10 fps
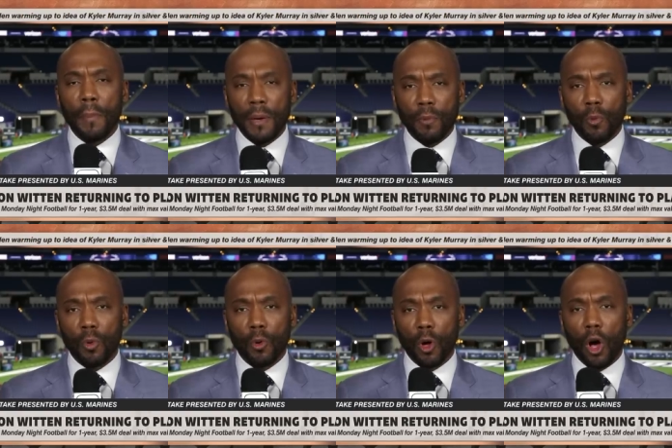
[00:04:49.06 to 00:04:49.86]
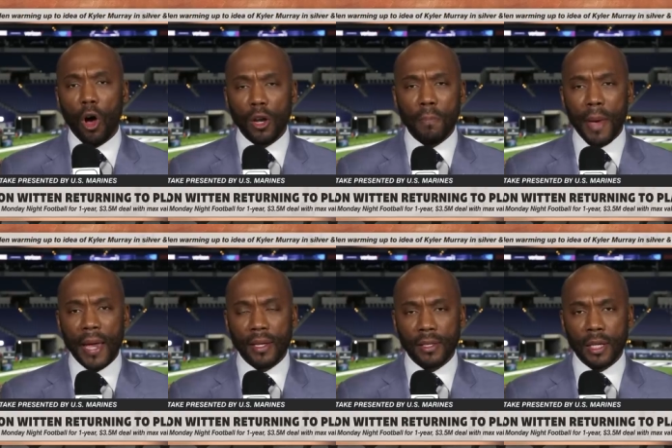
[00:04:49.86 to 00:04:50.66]
People will
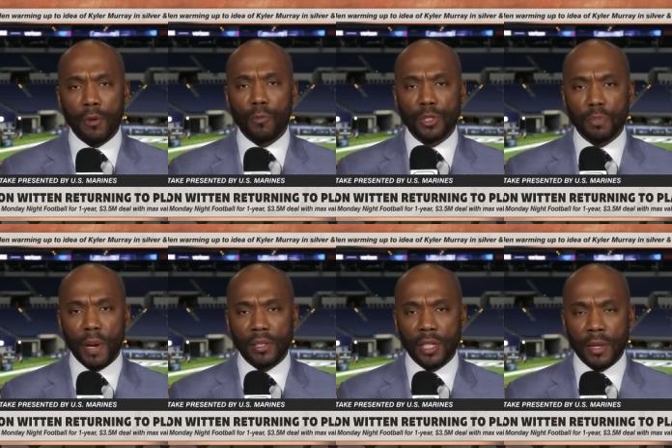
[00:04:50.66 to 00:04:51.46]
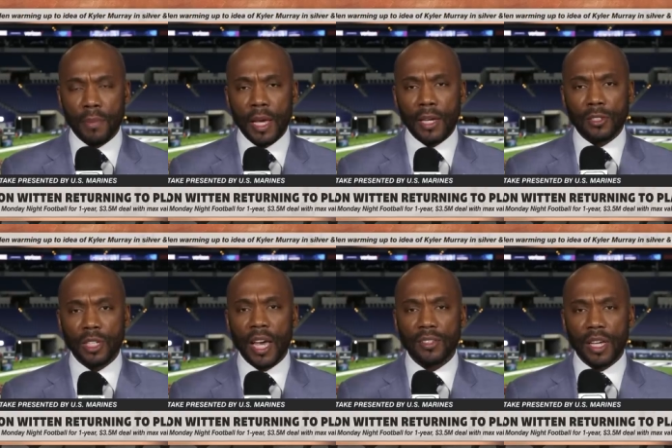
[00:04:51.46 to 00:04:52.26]
automatically respect him because
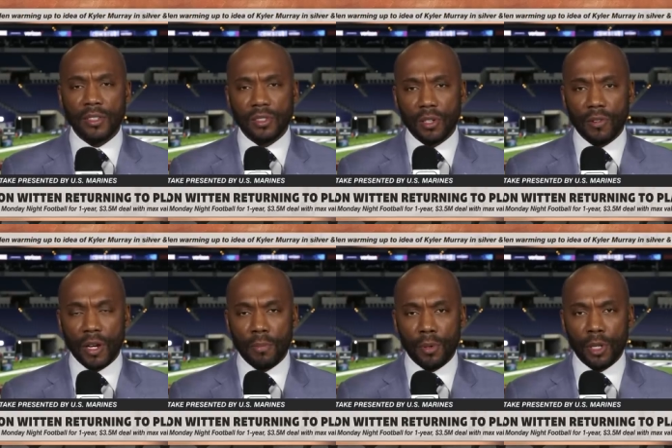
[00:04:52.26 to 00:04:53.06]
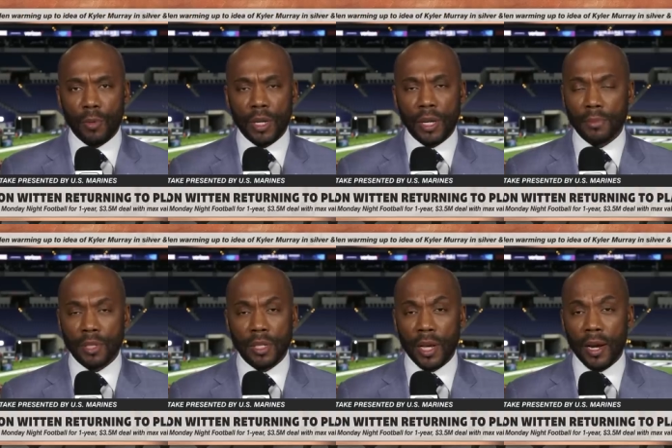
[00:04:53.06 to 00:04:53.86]
he has instant credibility when he comes
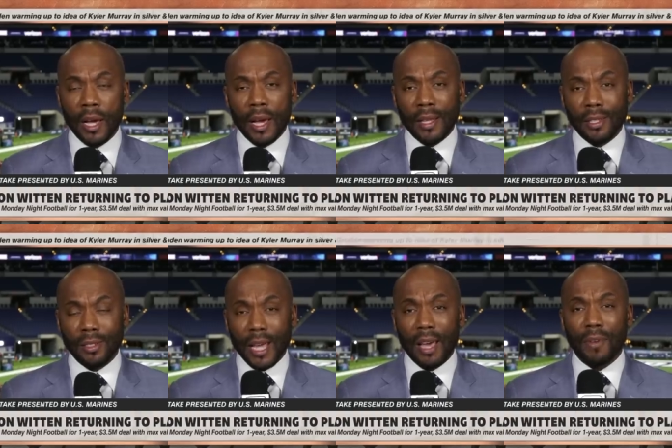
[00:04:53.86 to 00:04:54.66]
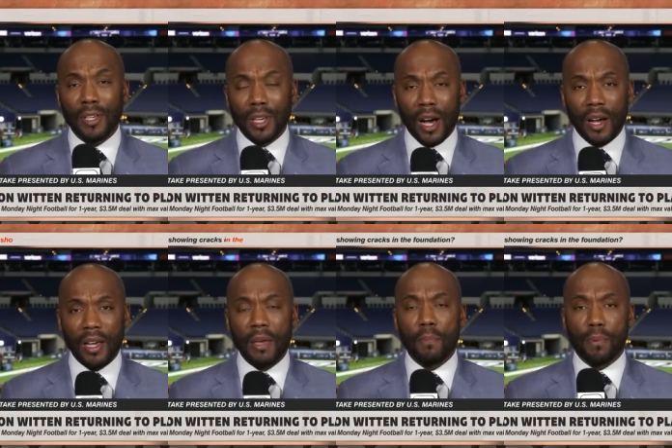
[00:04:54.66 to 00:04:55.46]
in there. And this they have a
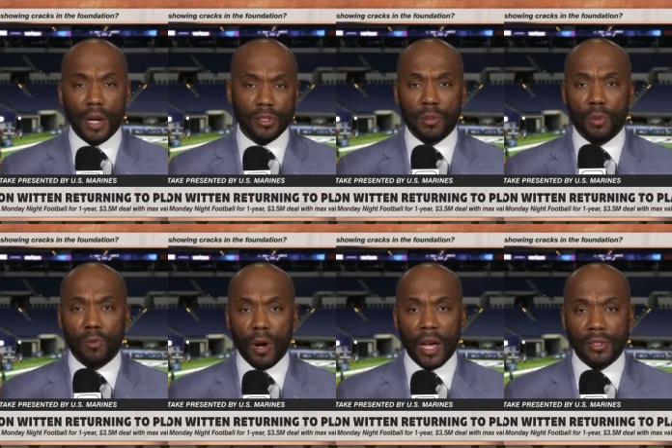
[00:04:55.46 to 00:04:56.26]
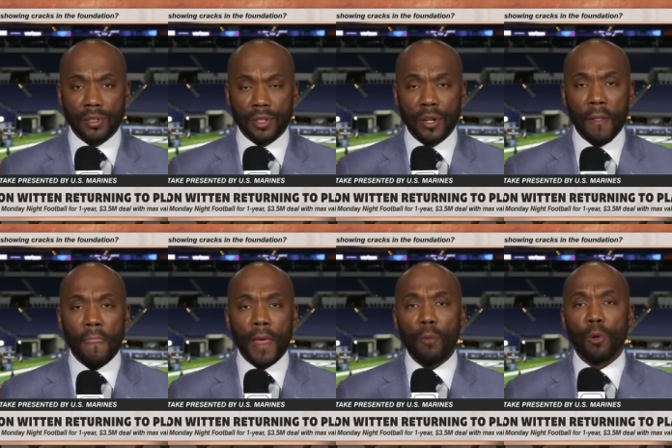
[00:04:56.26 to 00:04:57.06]
young, impressionable roster
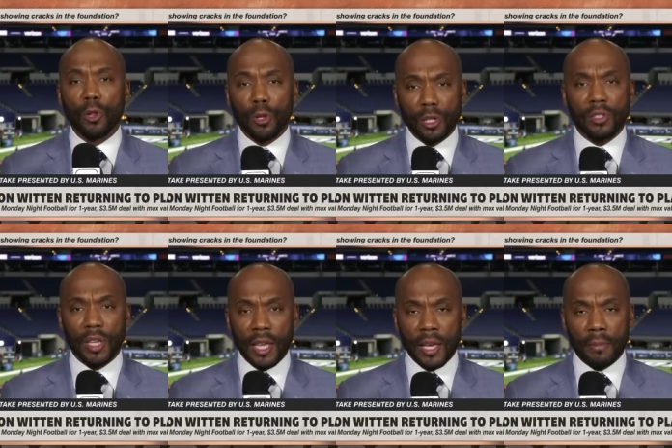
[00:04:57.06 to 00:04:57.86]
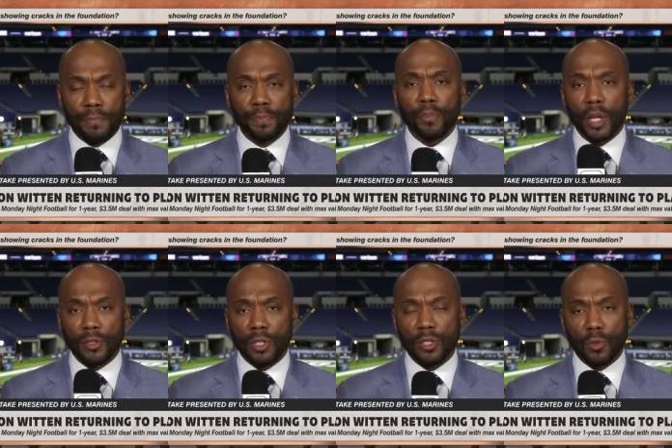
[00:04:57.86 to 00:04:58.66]
that will look to him
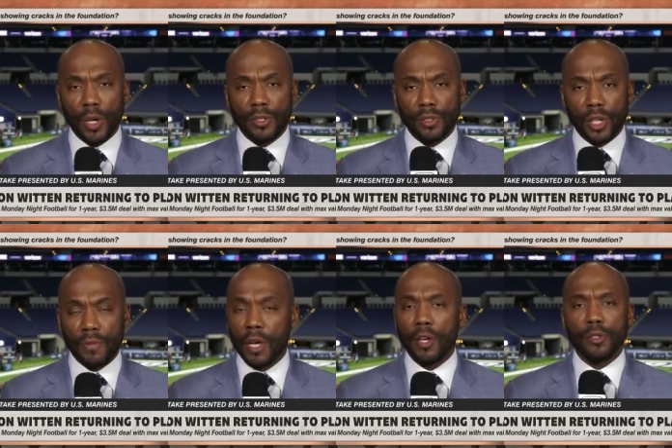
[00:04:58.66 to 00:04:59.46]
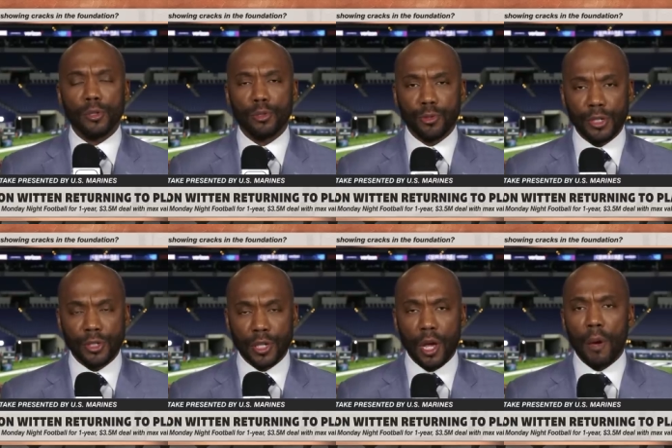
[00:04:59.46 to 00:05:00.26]
in situations of
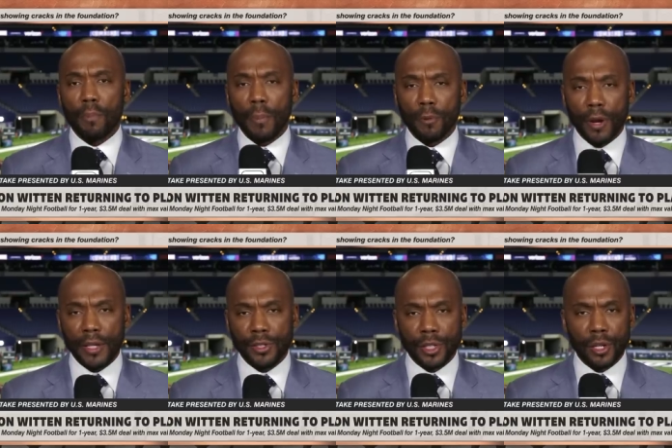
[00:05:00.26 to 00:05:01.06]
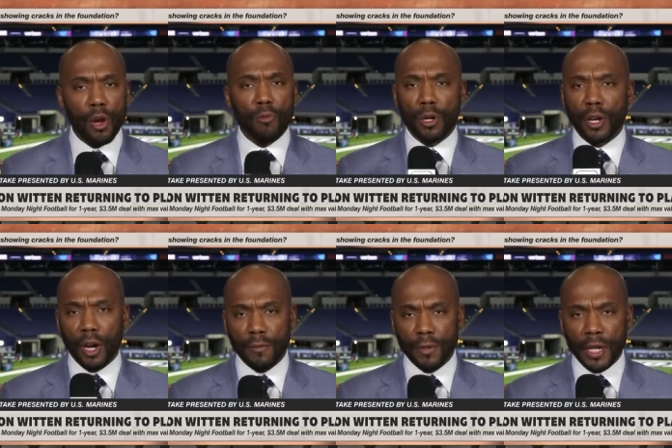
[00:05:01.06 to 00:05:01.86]
nutrition, preparation,
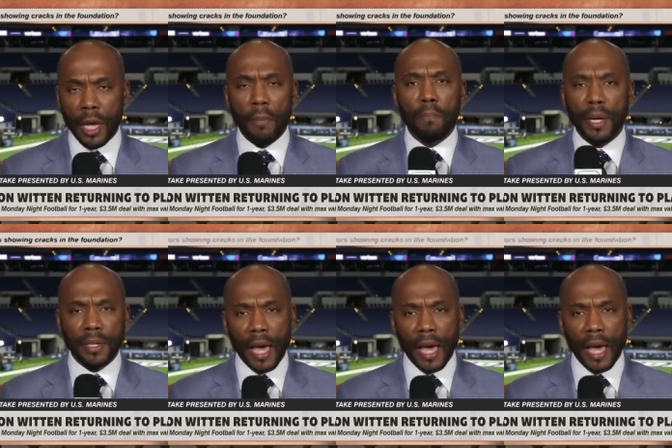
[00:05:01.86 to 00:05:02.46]
recovery, big